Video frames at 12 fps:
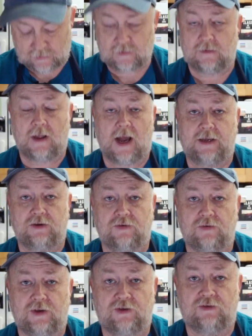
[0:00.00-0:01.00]
It's not your
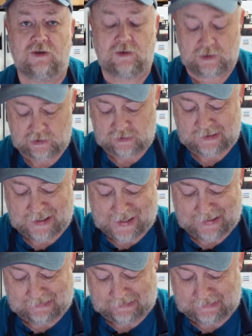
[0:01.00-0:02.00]
traditional little
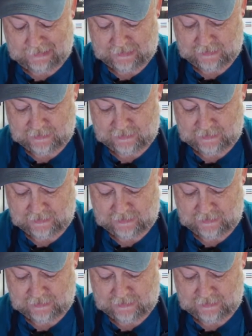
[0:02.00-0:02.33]
hot dog.